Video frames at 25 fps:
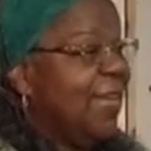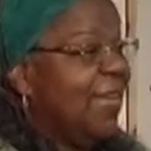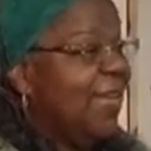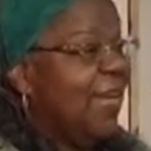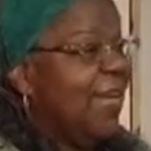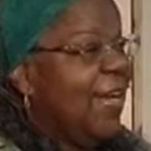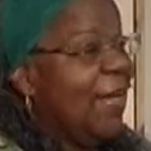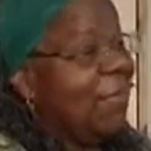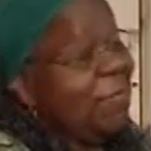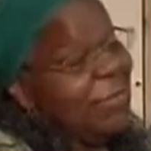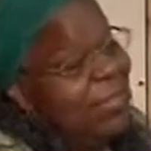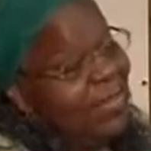
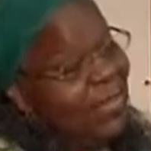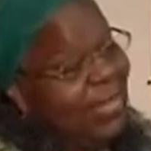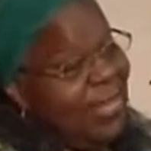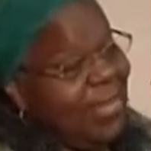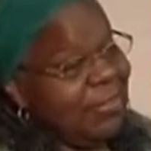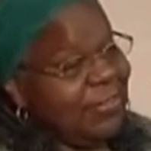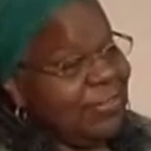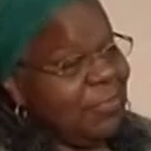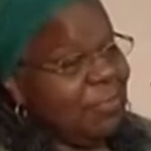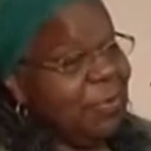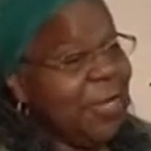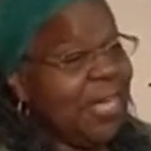I mean, you
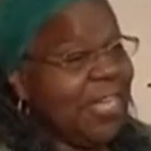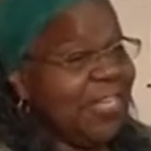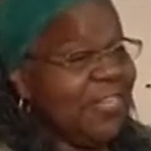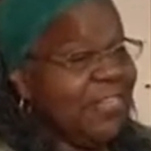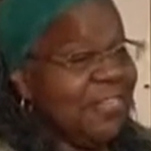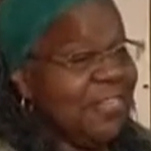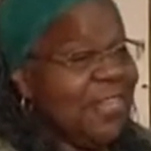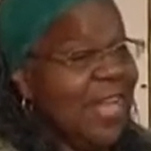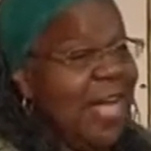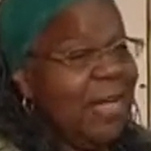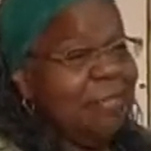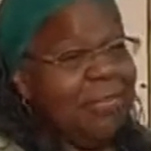can't just pick a
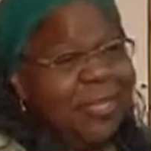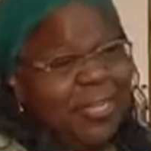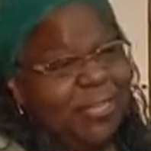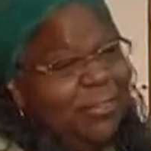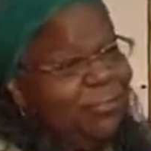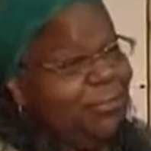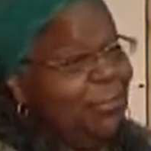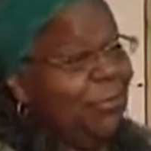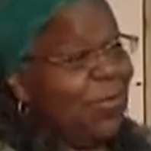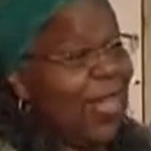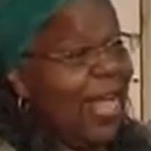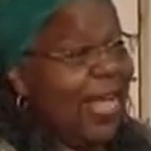design
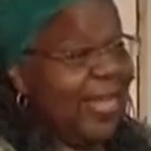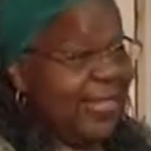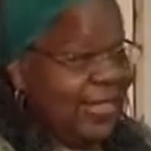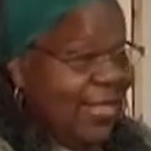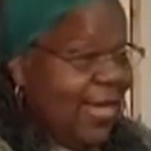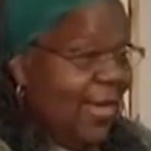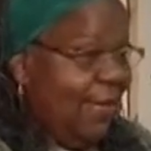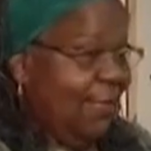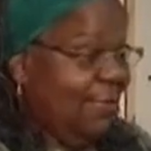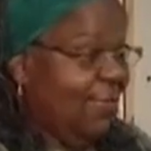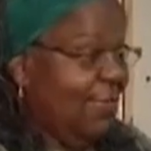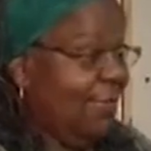because you like
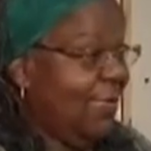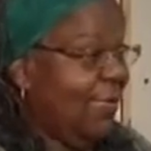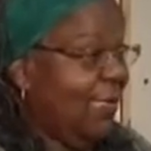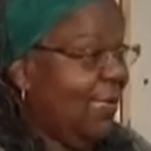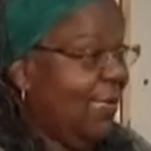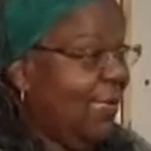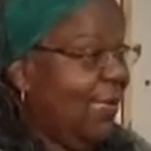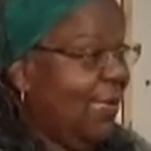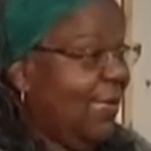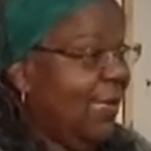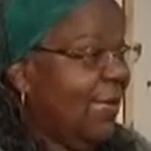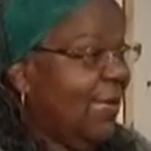that
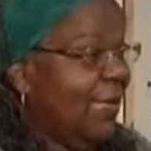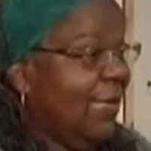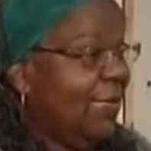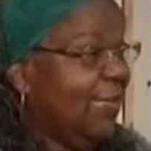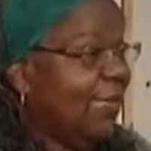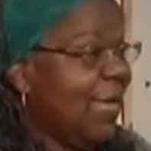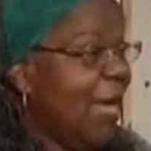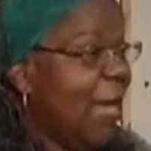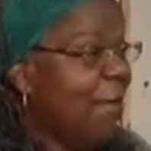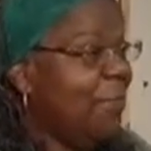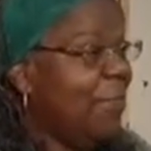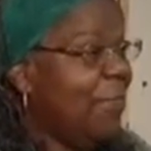
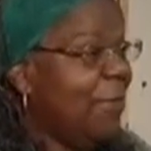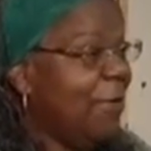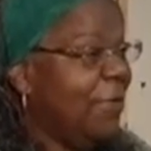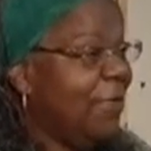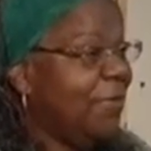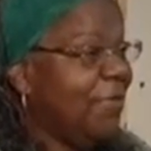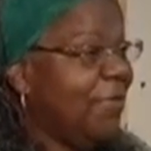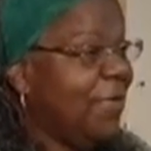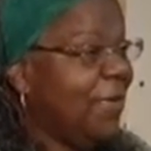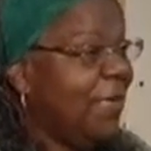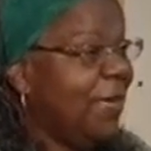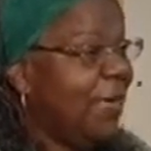type
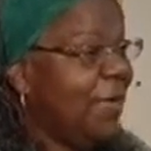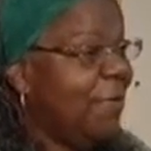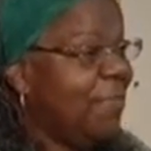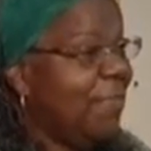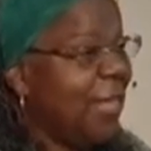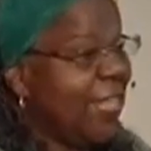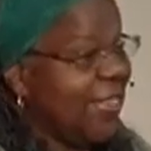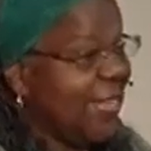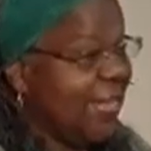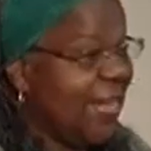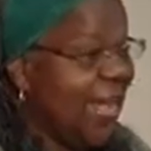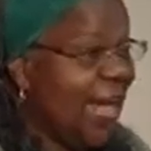of
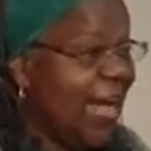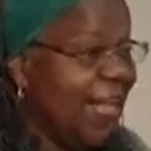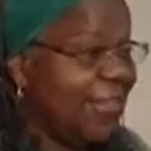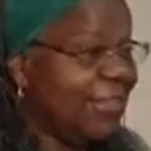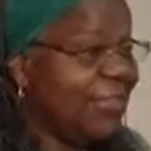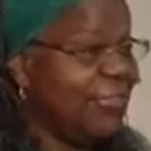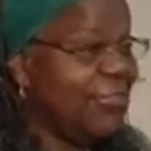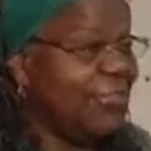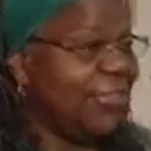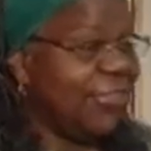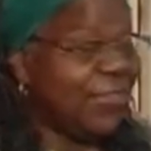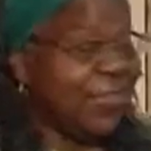
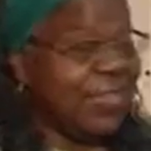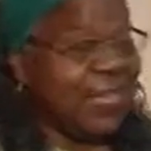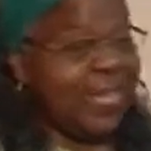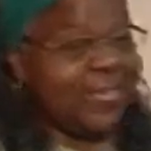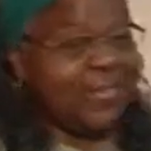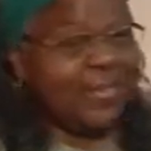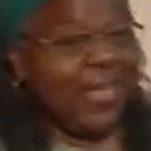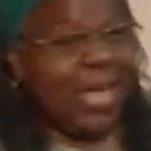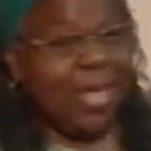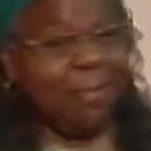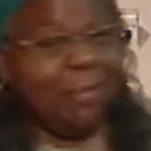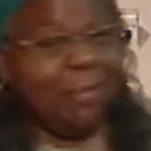methodology or that type